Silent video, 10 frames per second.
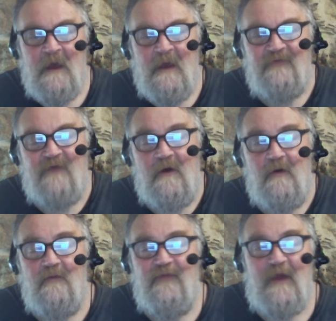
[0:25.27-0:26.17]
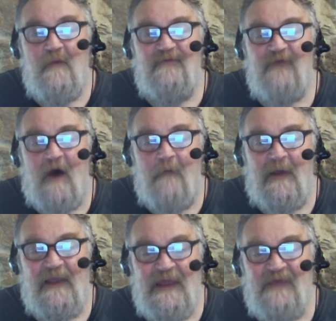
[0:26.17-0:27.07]
So there was a
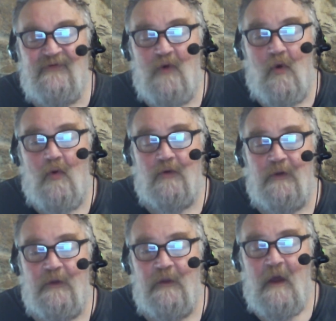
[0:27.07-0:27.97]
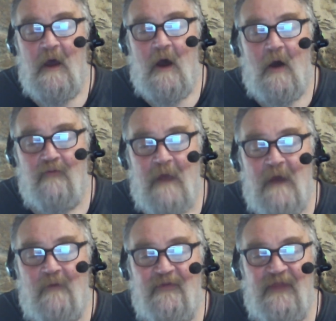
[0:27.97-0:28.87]
police cordon
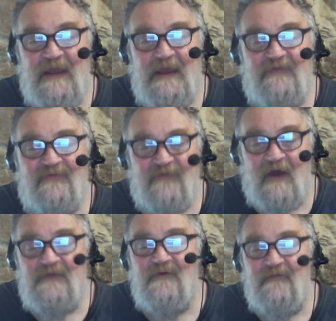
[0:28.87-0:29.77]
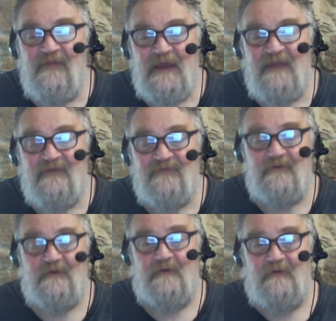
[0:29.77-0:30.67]
around the site of the
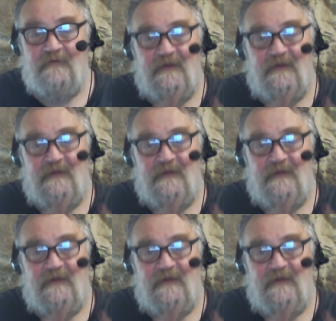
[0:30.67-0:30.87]
incident.